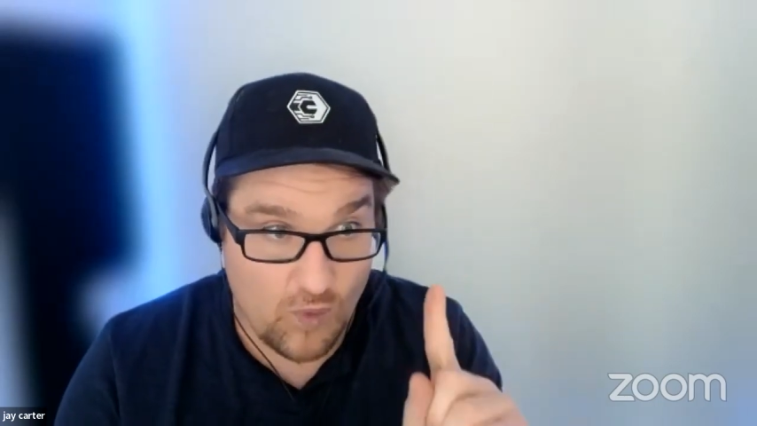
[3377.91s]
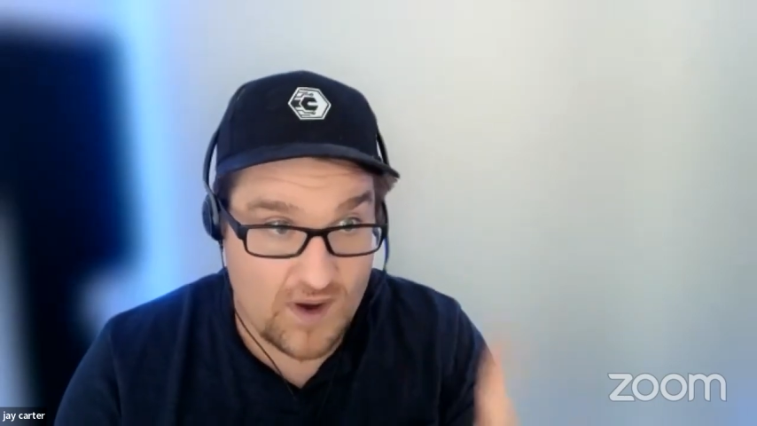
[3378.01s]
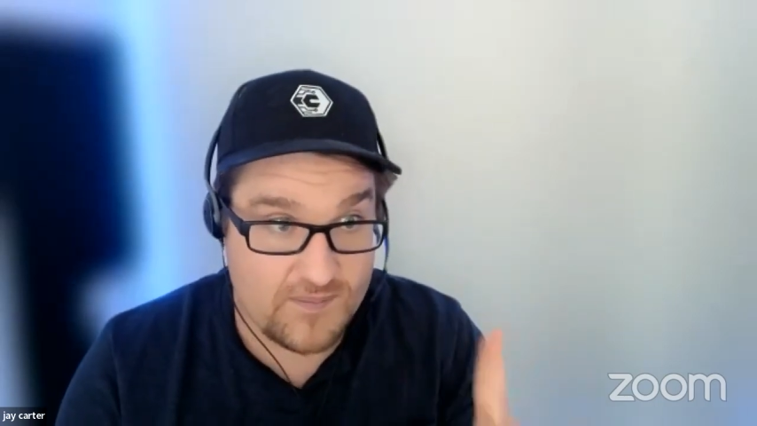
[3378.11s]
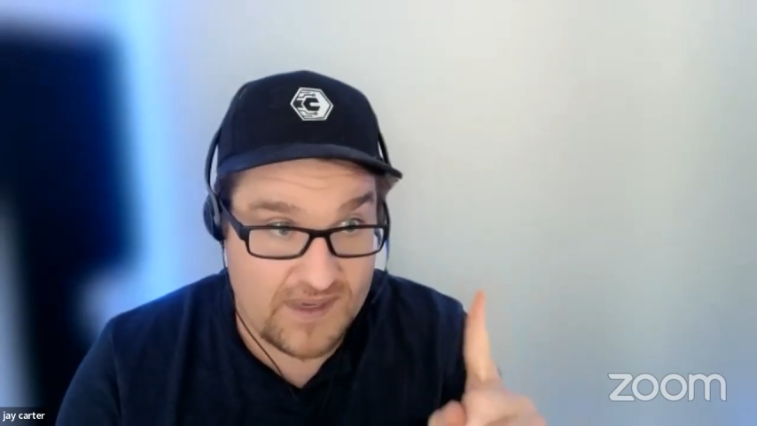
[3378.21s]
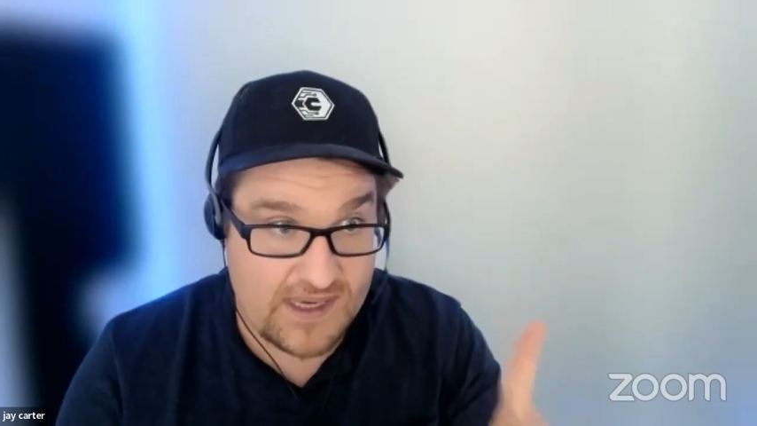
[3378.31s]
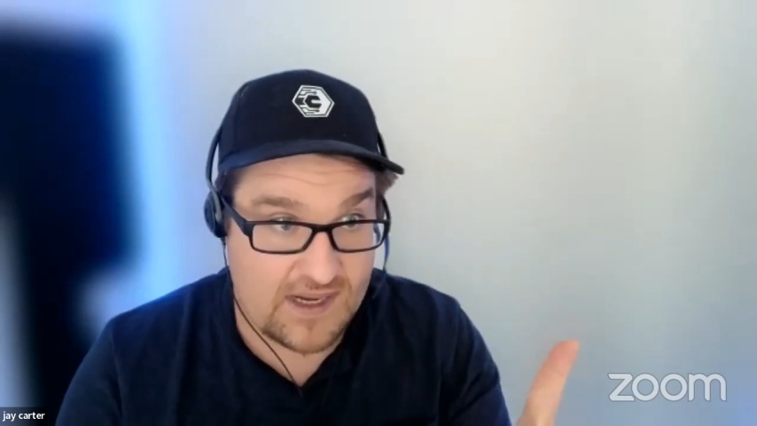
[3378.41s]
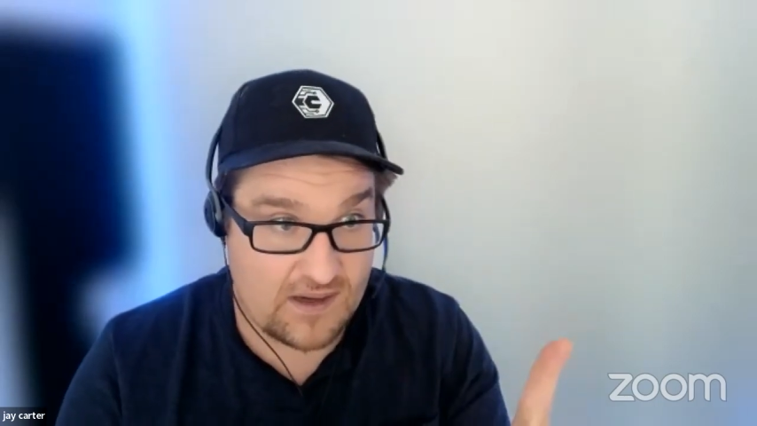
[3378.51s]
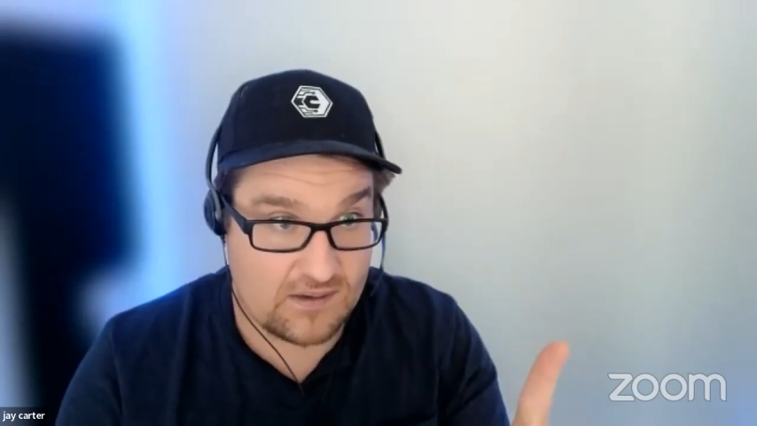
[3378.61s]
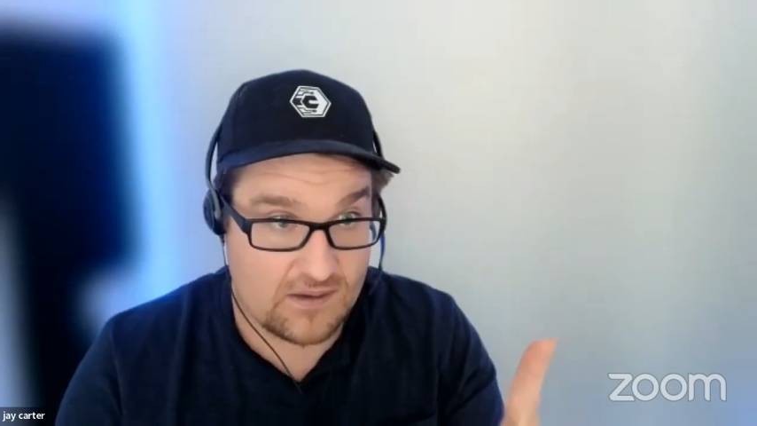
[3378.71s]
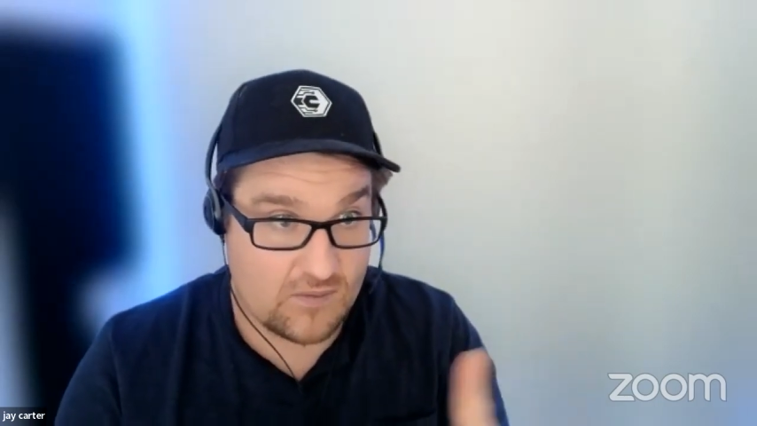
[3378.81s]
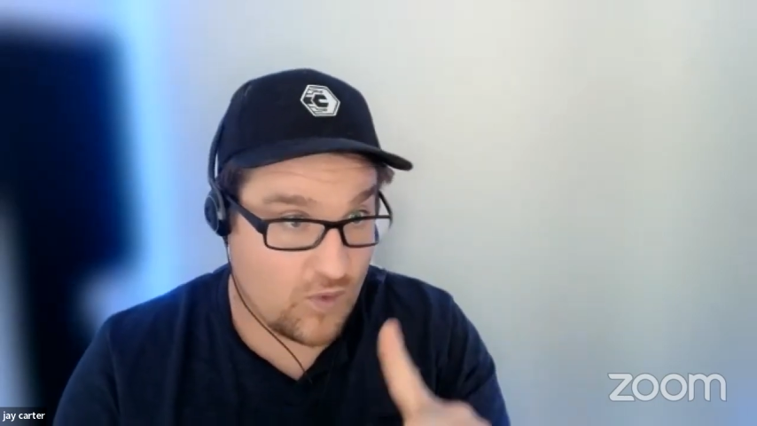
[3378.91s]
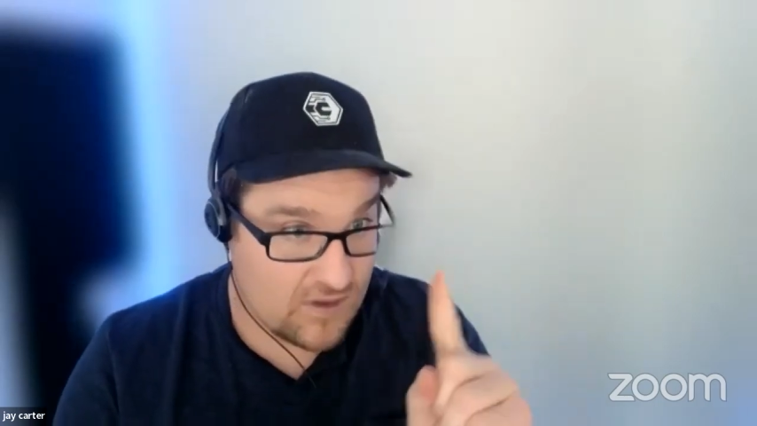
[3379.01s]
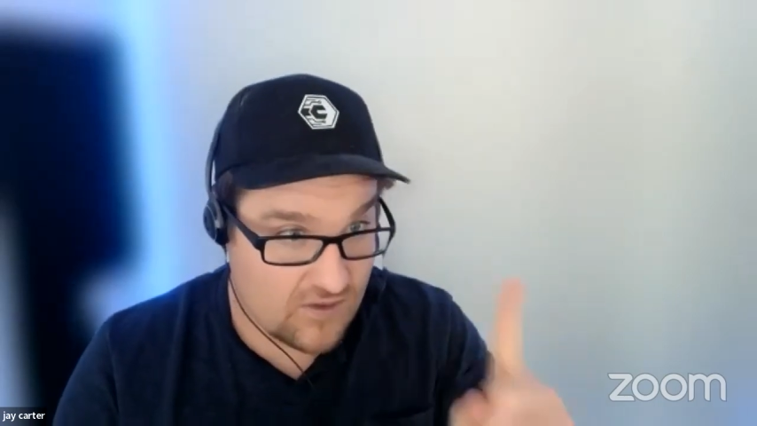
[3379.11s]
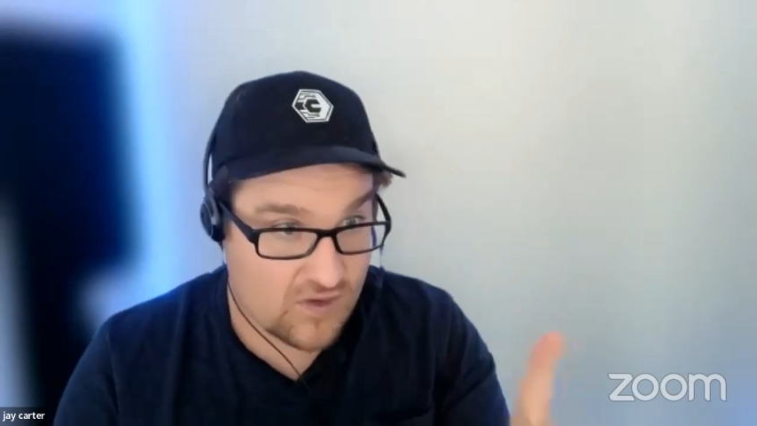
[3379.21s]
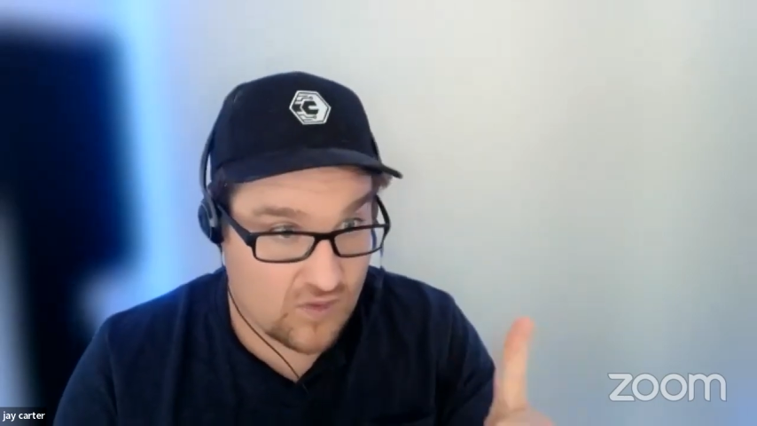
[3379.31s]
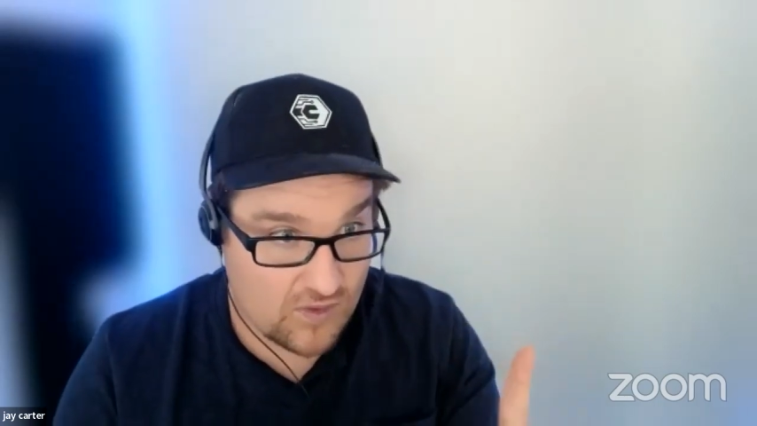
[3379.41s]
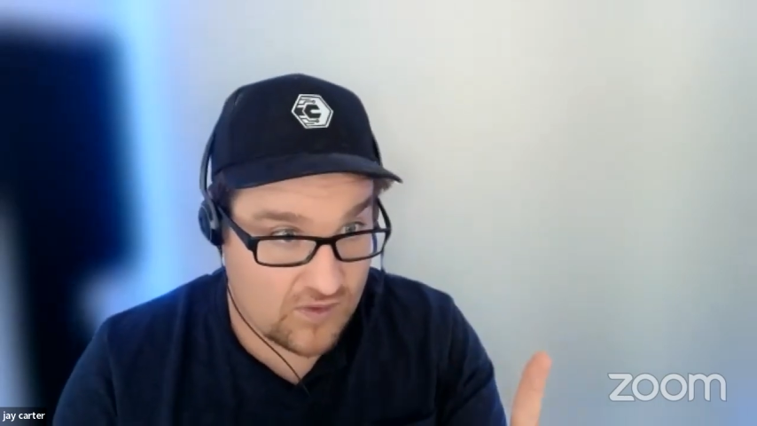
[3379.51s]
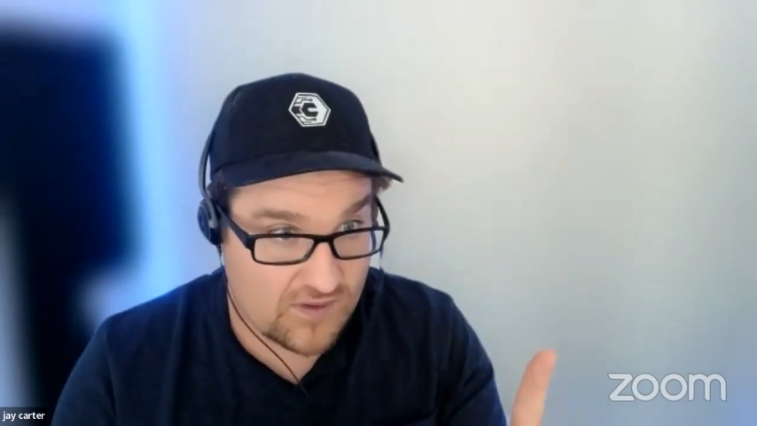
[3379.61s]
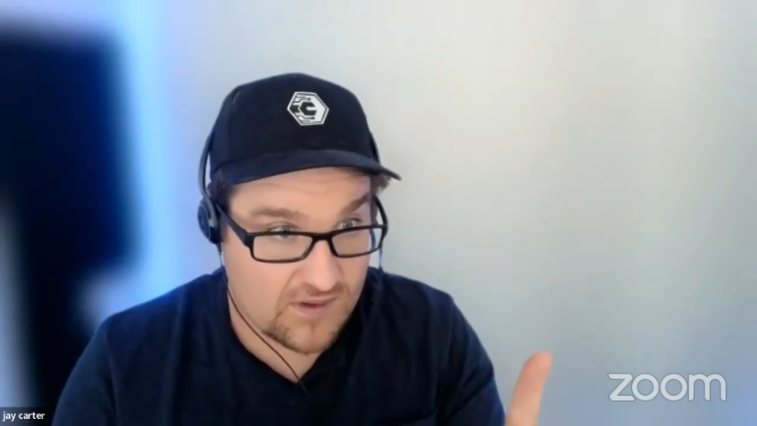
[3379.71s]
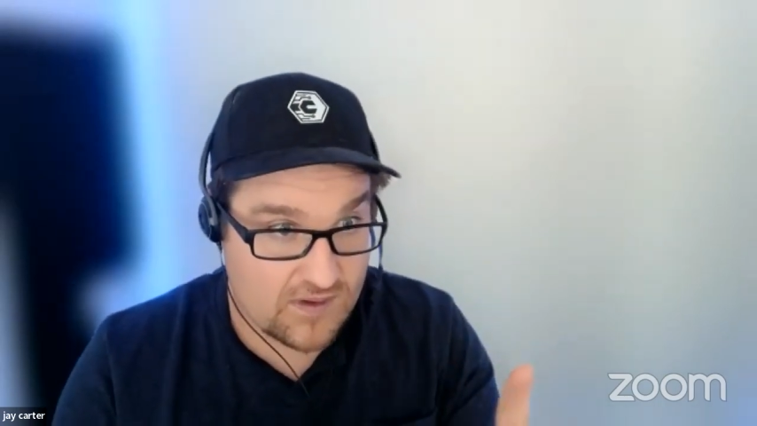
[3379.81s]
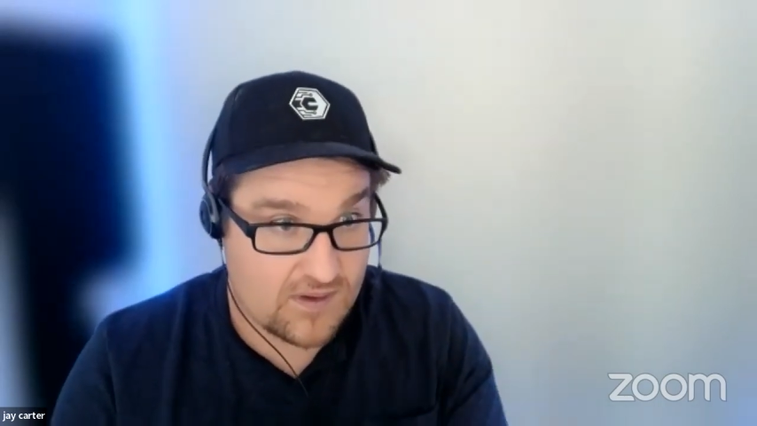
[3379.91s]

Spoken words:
one media, one source.